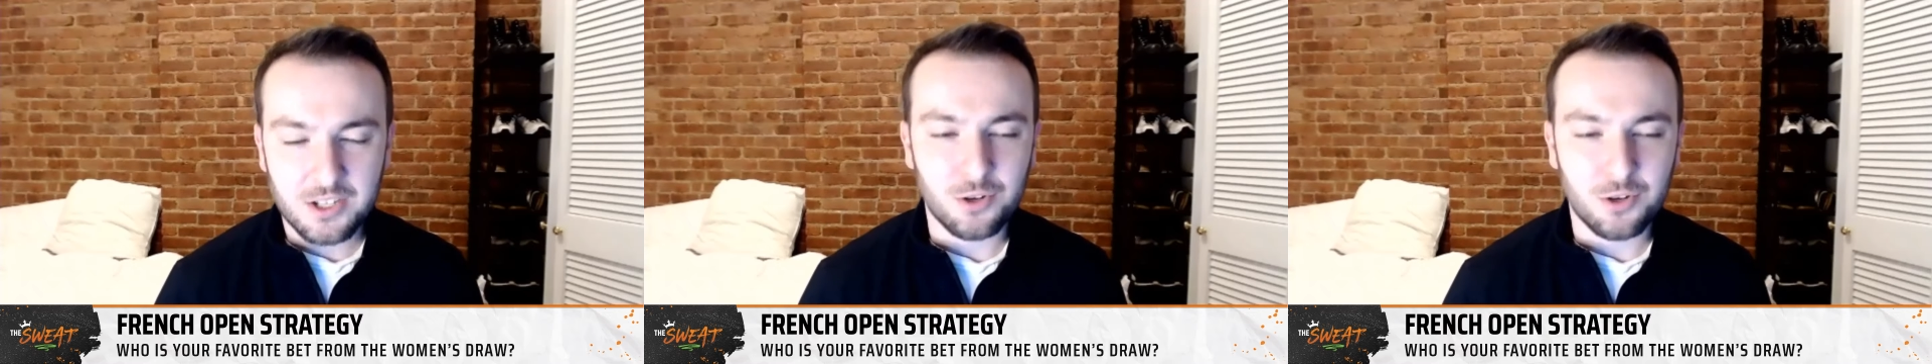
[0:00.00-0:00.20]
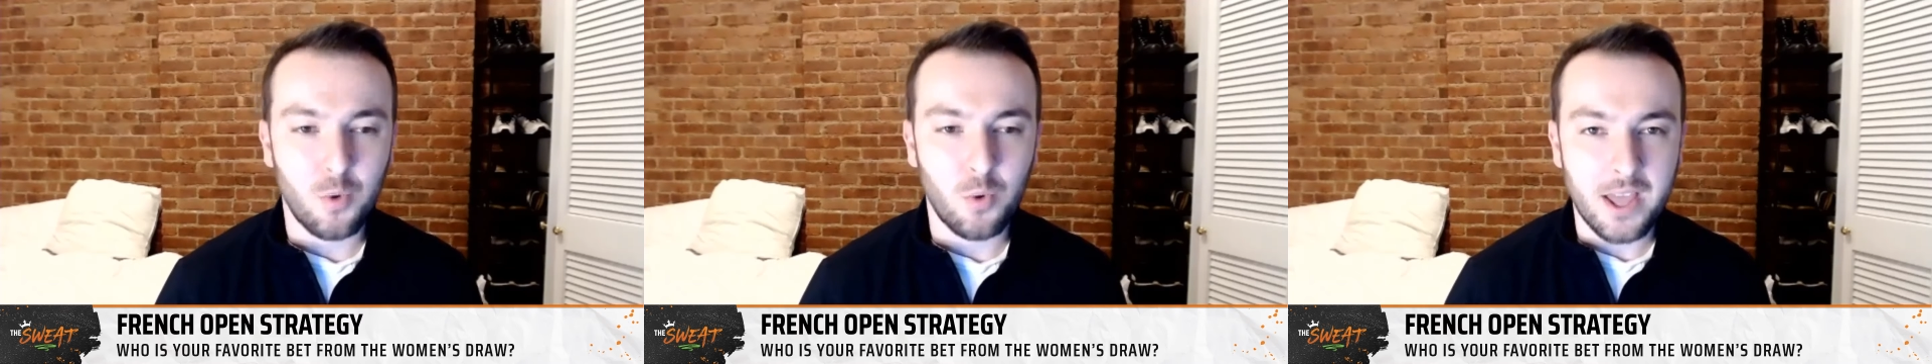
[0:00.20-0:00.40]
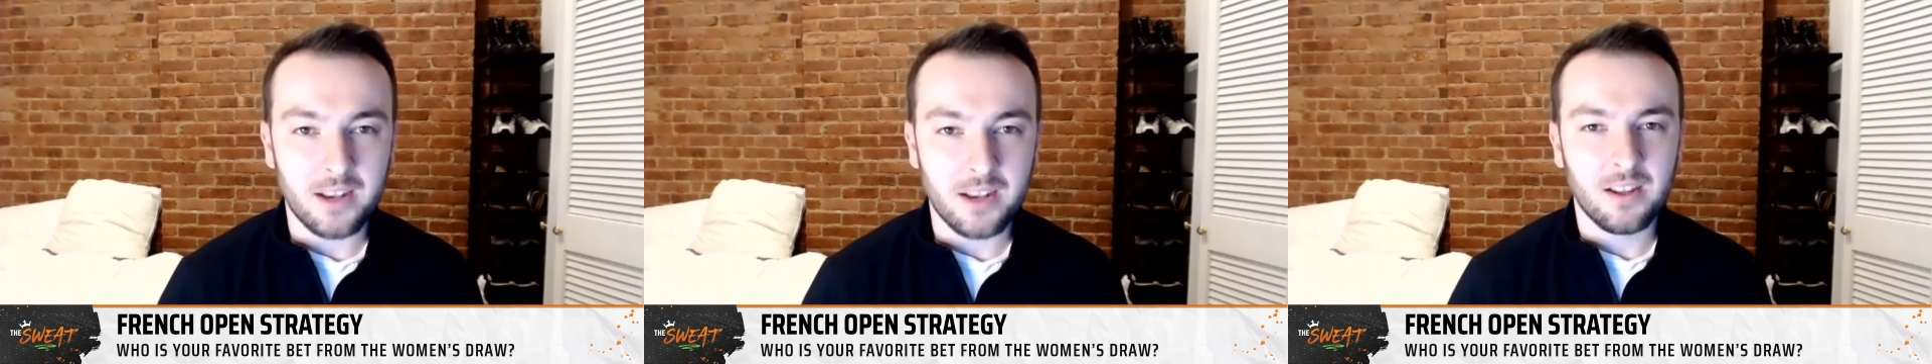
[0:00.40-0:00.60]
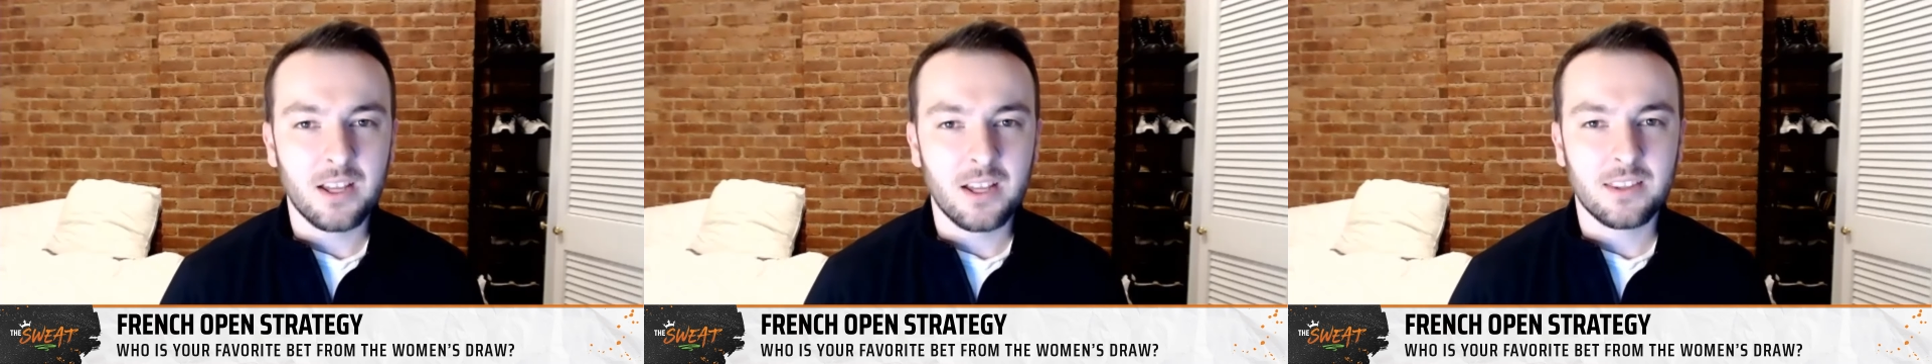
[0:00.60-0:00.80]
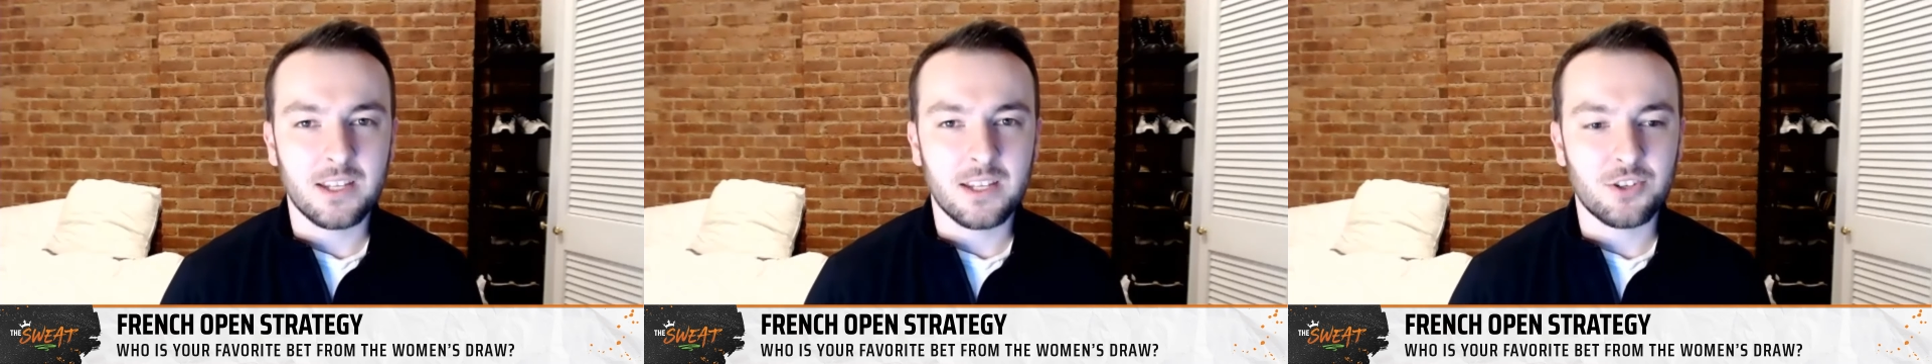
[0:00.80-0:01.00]
to win
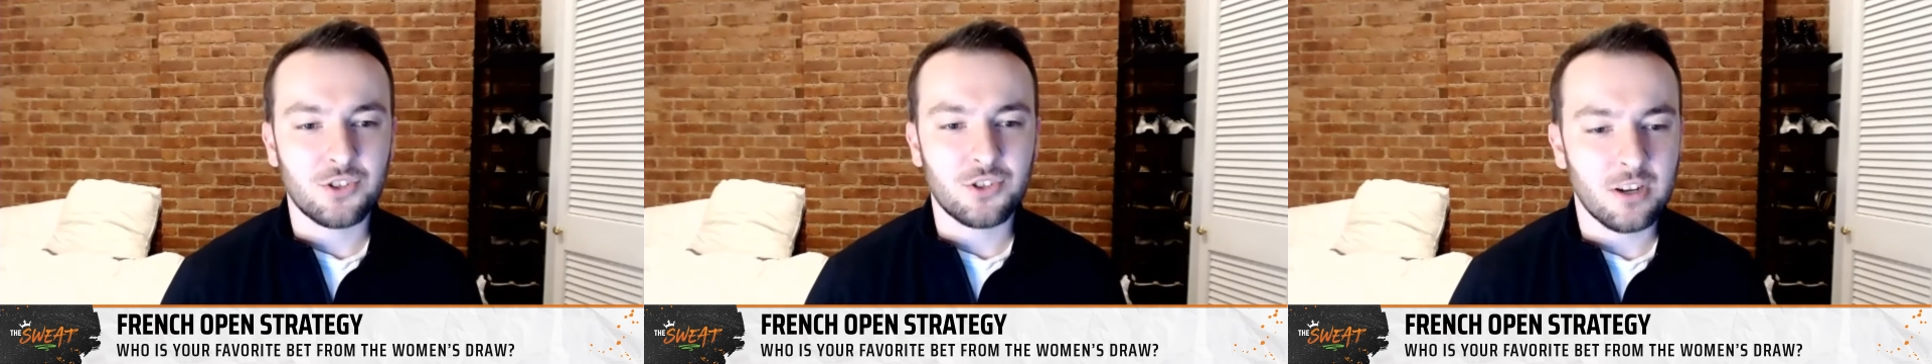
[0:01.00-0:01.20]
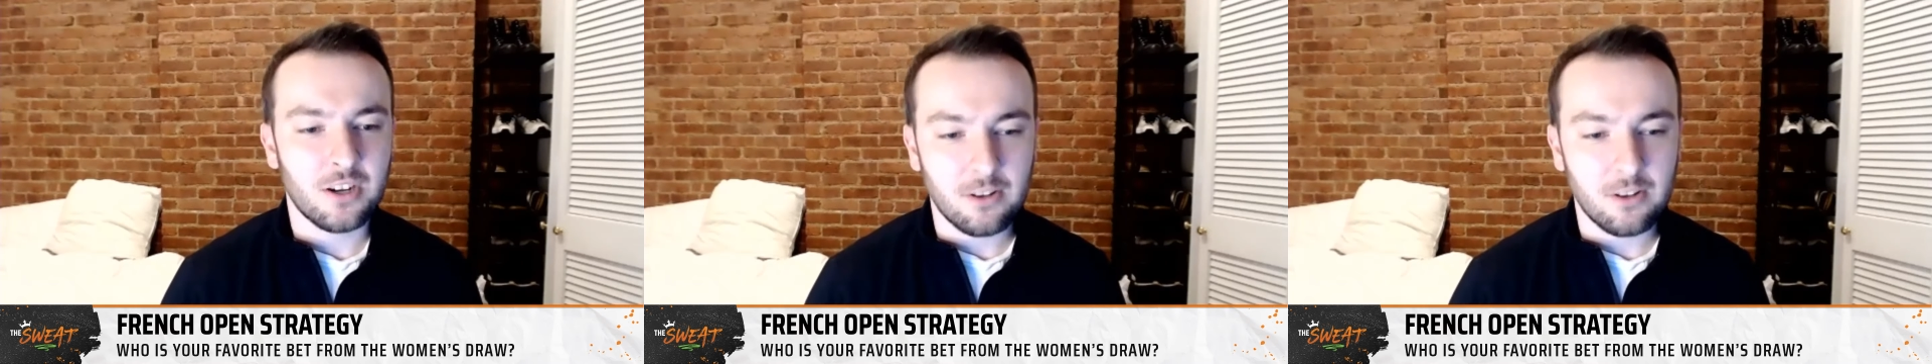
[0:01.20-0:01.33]
this year.